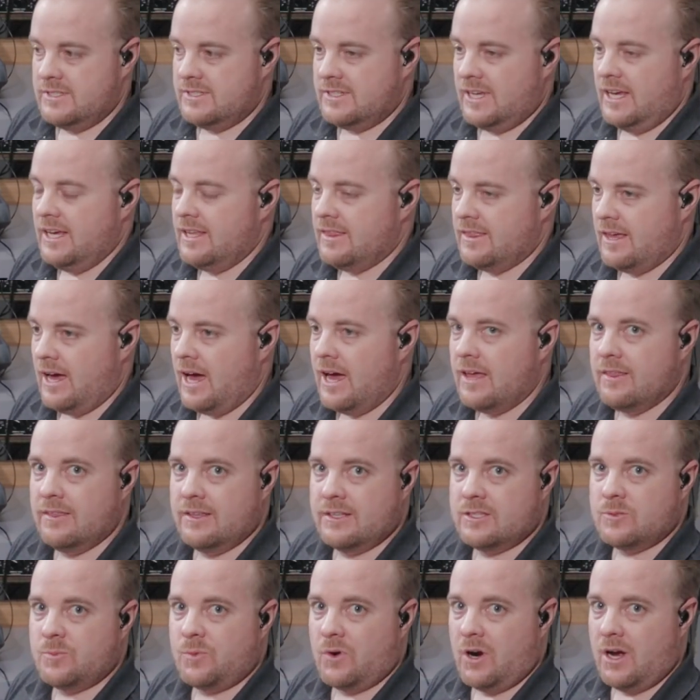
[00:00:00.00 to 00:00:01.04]
take that and
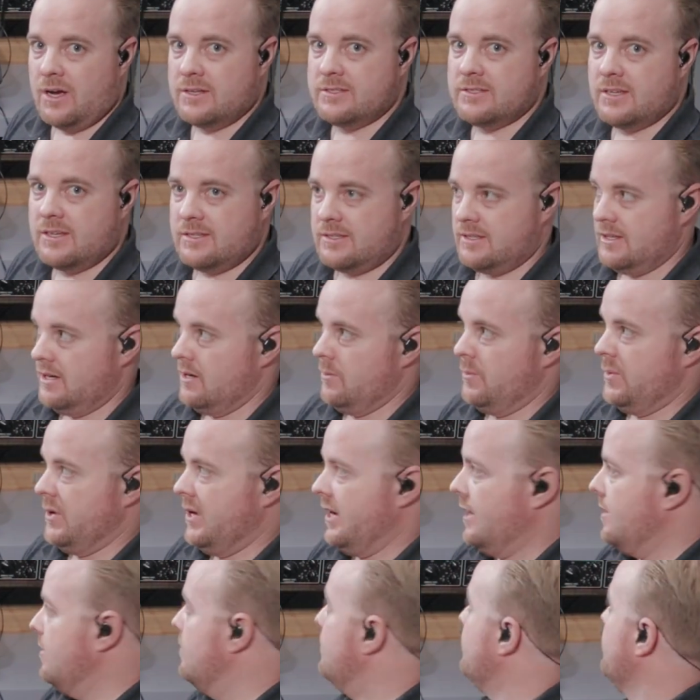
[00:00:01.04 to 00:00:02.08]
let's process it a bit.